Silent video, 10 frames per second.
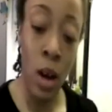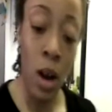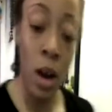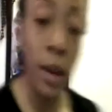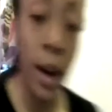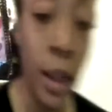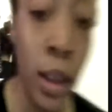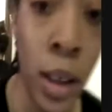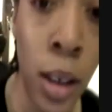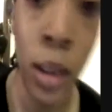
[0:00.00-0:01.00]
Alright,
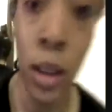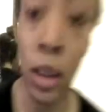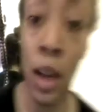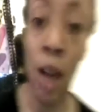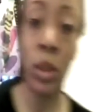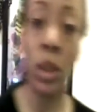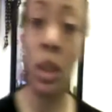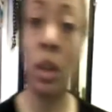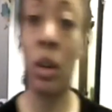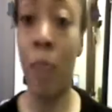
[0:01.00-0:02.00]
so now I'm just going
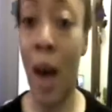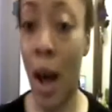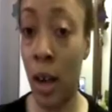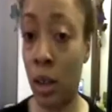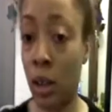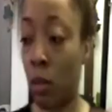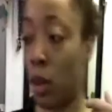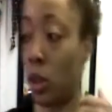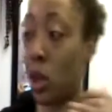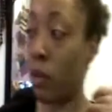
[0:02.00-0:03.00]
to look back just to
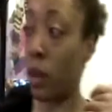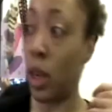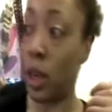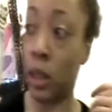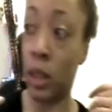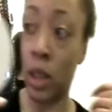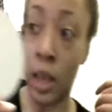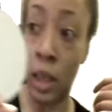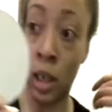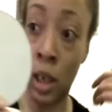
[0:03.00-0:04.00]
make sure everything is
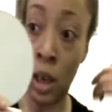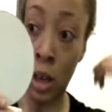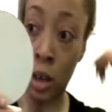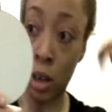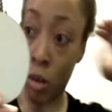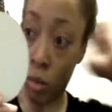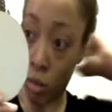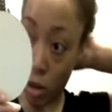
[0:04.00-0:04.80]
kind of,